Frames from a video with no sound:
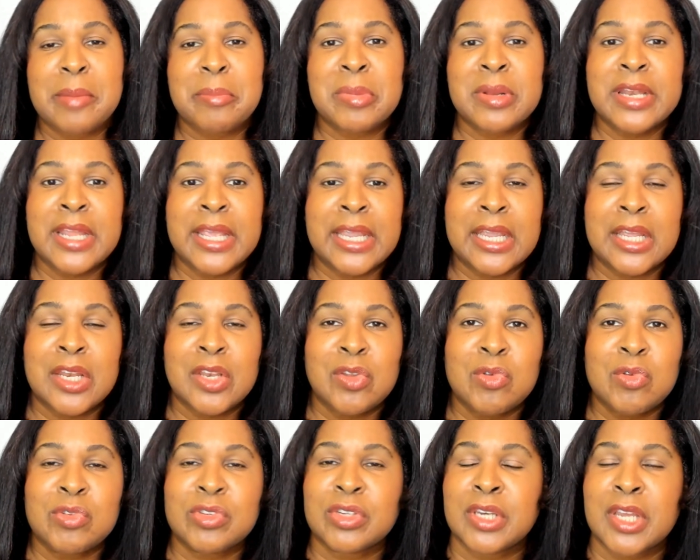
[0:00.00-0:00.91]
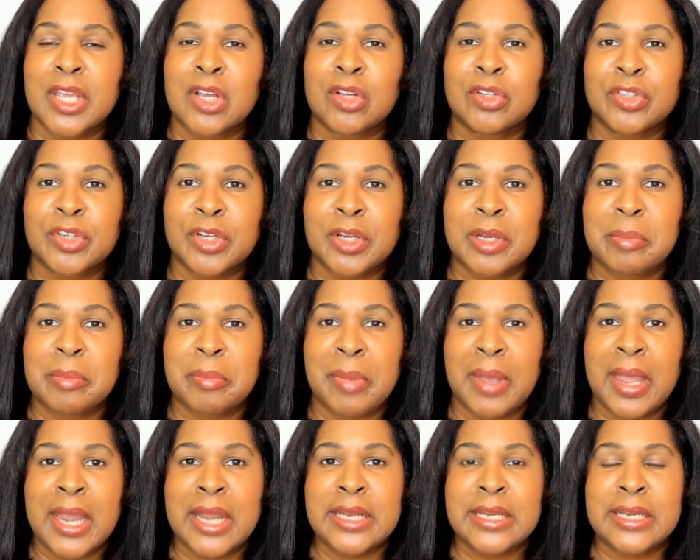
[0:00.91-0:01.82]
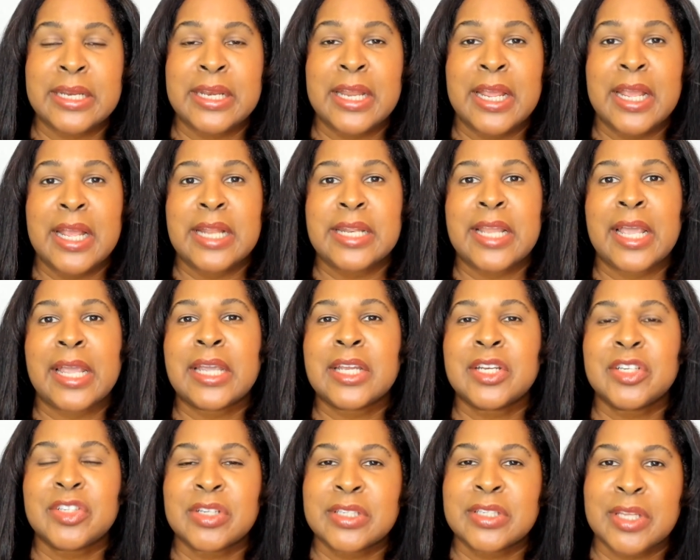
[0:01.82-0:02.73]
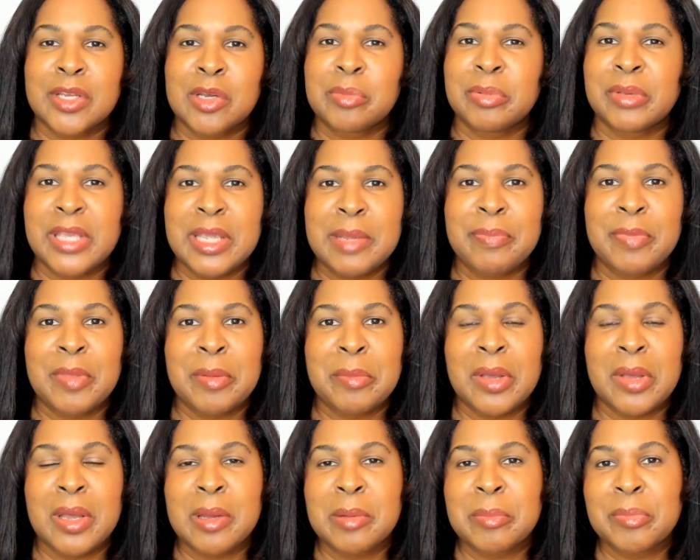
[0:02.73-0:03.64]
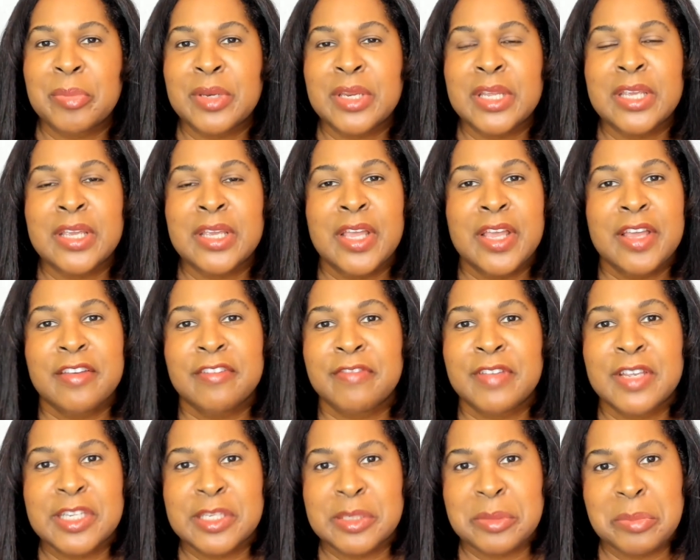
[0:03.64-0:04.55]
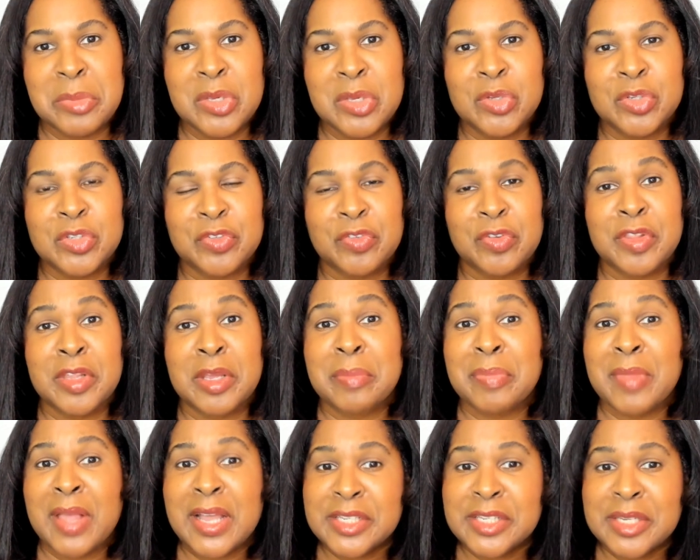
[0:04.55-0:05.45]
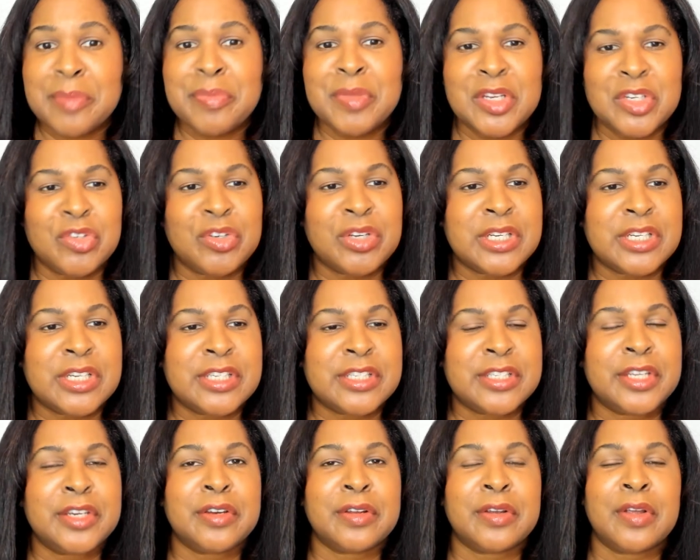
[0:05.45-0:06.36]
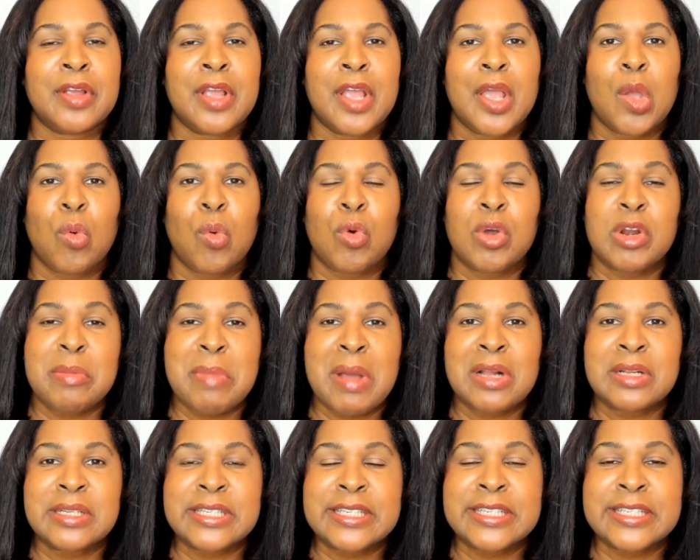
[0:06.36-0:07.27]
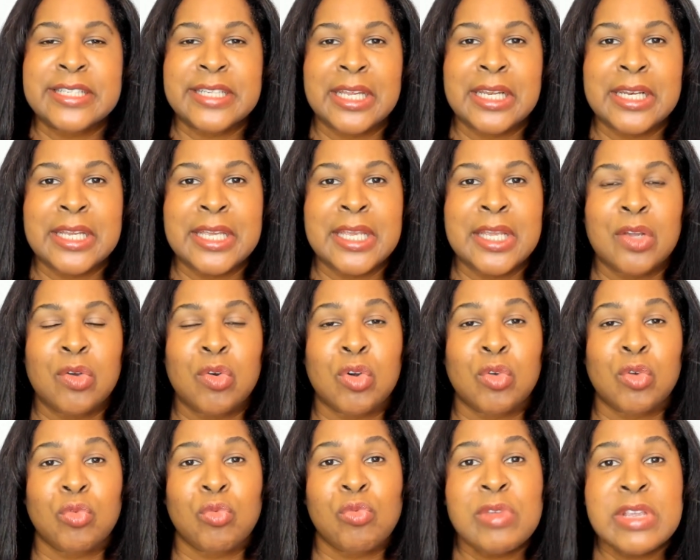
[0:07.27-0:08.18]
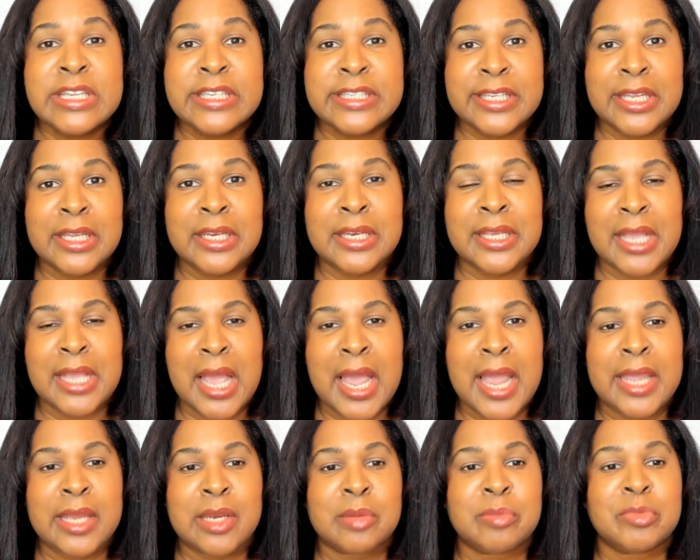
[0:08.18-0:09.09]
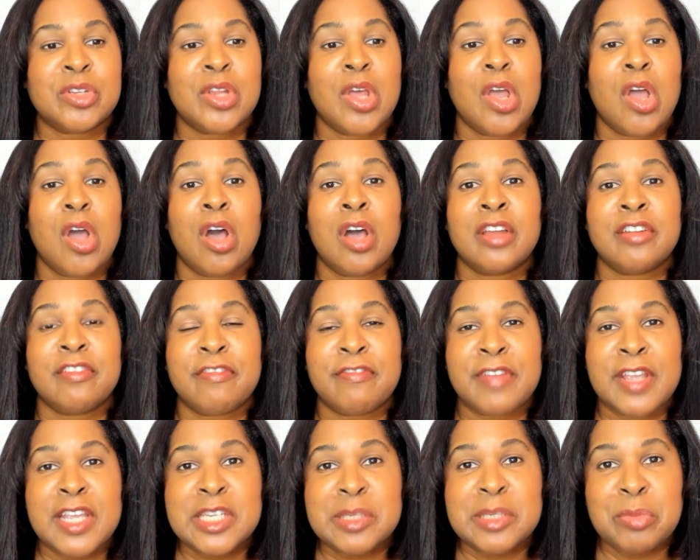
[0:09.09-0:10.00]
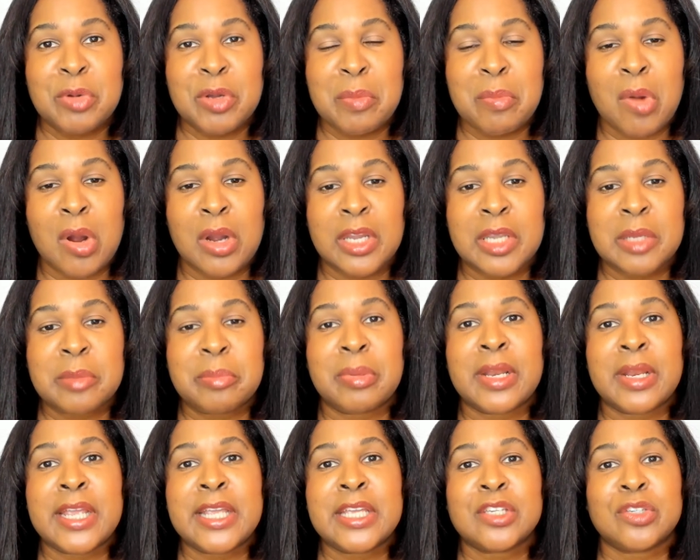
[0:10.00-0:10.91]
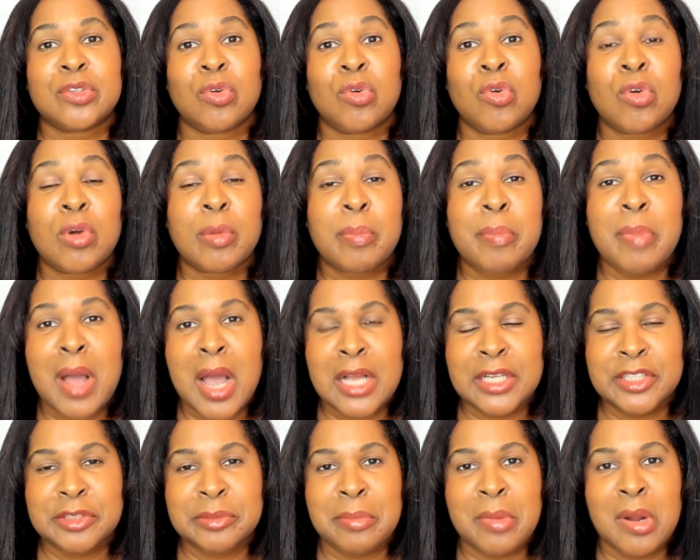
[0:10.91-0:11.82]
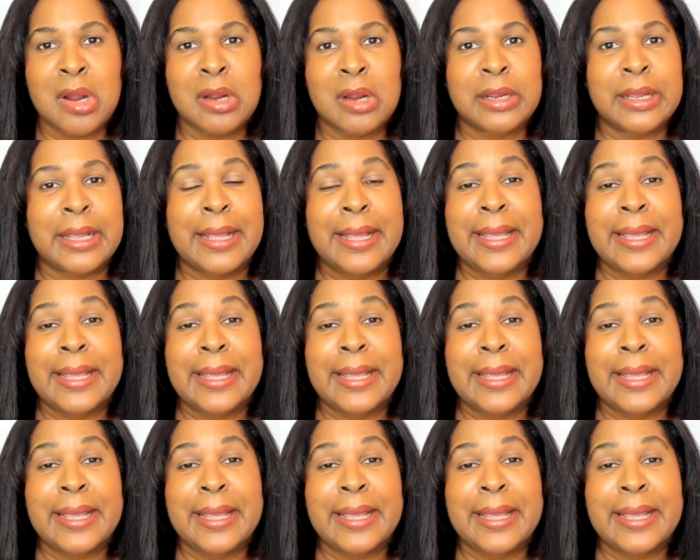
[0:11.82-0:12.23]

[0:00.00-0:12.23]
but they can use an elder companion that can just help keep them company, fix meals for them. That's something to consider. What about selling or reselling items on Facebook Marketplace or Poshmark,